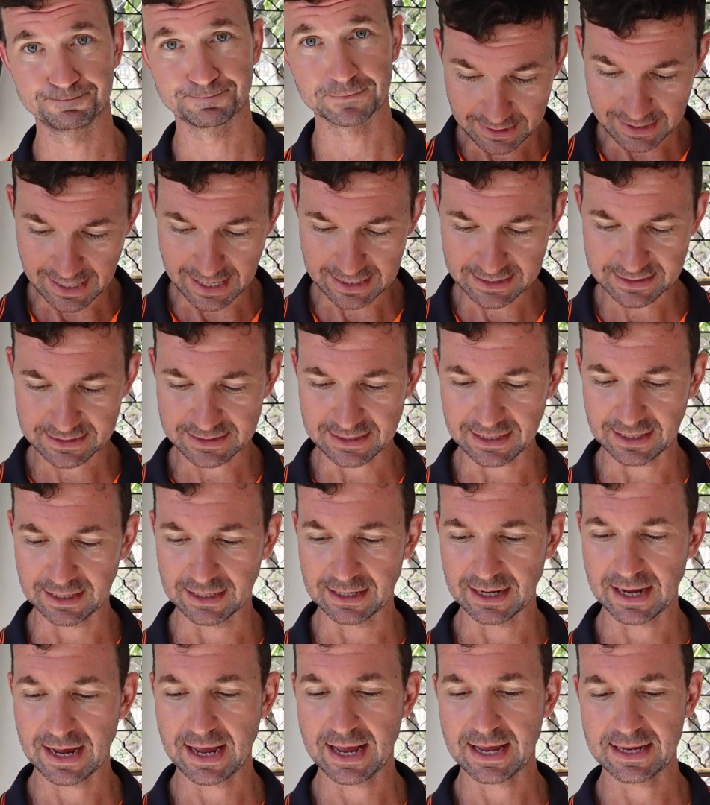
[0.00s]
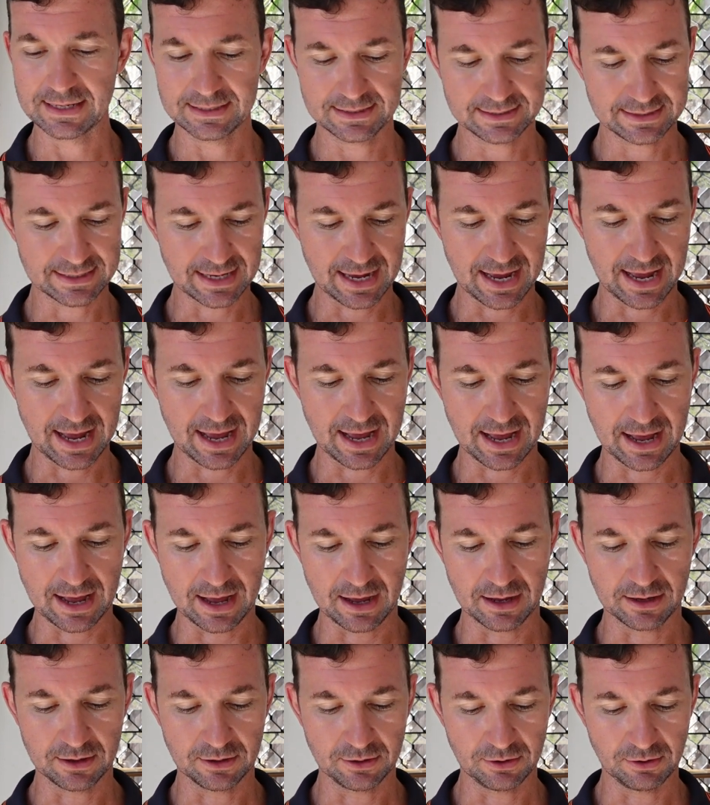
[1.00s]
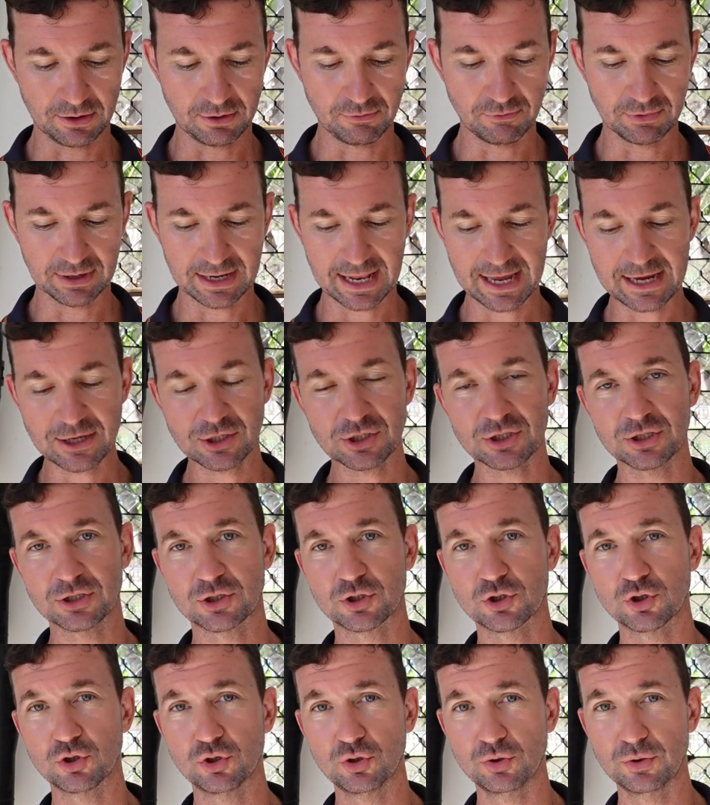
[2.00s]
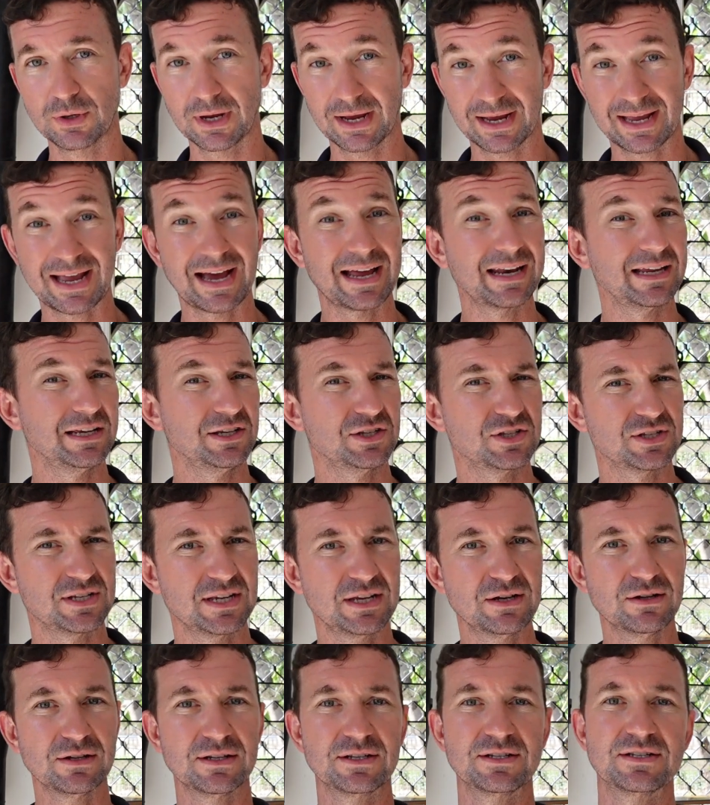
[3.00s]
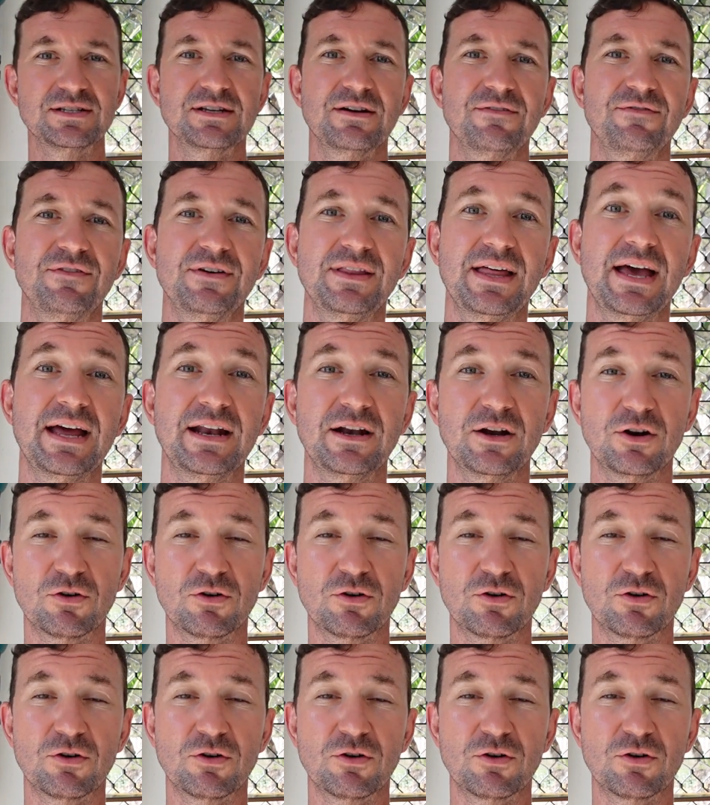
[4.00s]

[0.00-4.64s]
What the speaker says: Next thing is in relation to cutting steel and stuff like that,